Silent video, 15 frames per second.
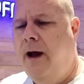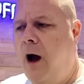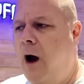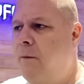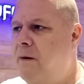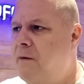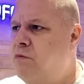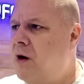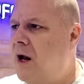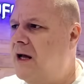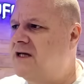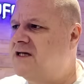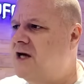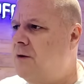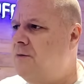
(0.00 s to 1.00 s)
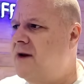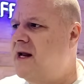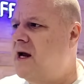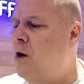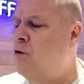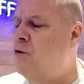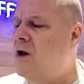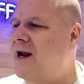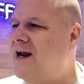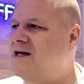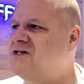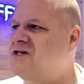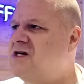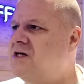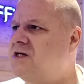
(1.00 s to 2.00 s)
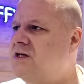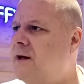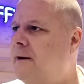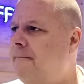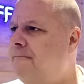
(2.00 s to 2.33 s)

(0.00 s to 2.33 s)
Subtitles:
I'll be playing so many old classics.